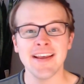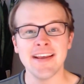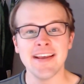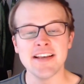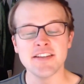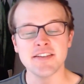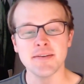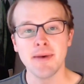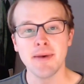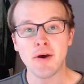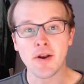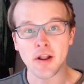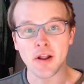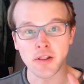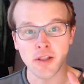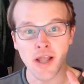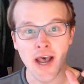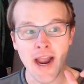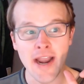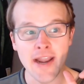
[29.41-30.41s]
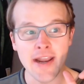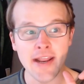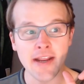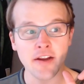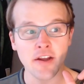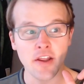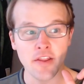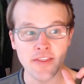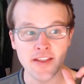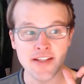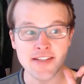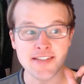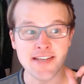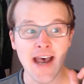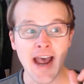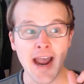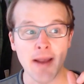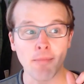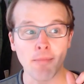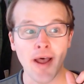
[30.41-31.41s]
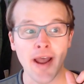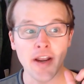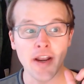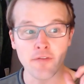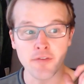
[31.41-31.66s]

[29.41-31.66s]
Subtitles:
is about aligning the timeline